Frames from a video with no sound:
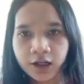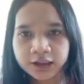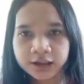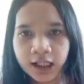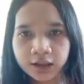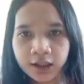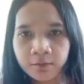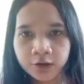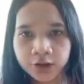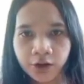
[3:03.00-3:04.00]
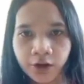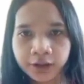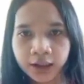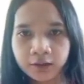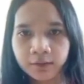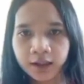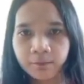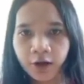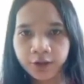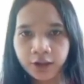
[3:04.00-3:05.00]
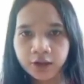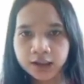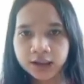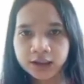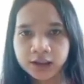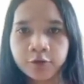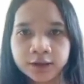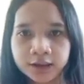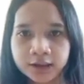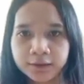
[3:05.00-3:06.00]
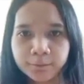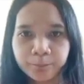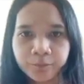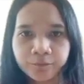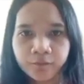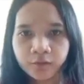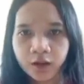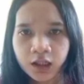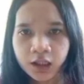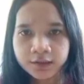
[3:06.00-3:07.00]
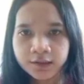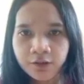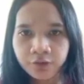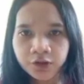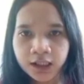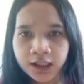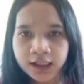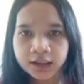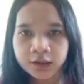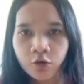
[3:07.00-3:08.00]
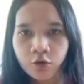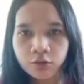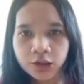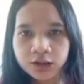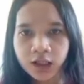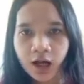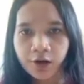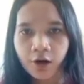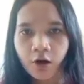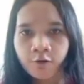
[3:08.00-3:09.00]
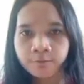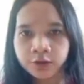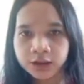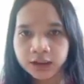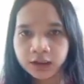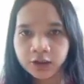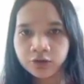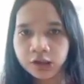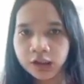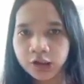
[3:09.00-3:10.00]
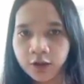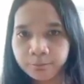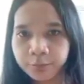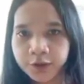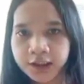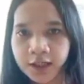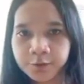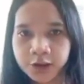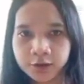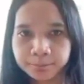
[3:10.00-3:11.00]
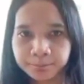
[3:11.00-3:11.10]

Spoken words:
seldom surrounded by boundaries such as clauses. Nevertheless, words are obviously units of perception.